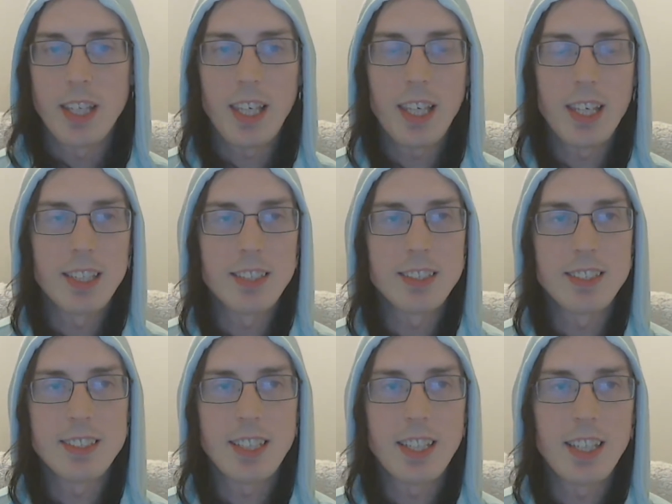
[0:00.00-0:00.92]

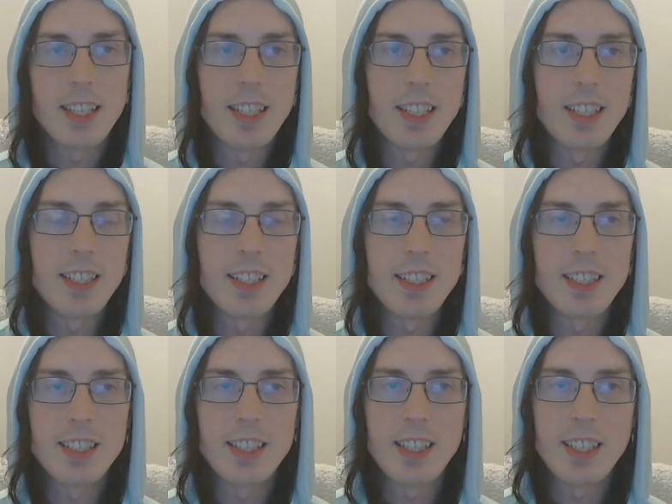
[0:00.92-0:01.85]
And then
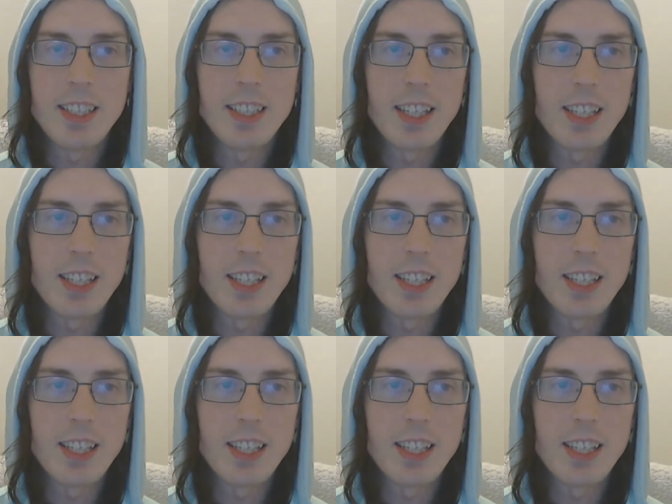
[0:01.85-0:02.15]
it